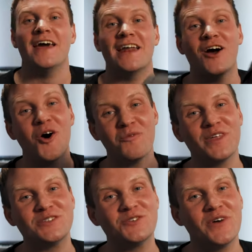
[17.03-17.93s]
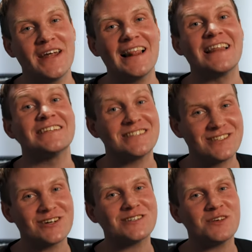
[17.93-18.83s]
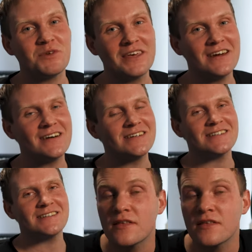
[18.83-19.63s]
And I hope that you're ready, let's talk some gears.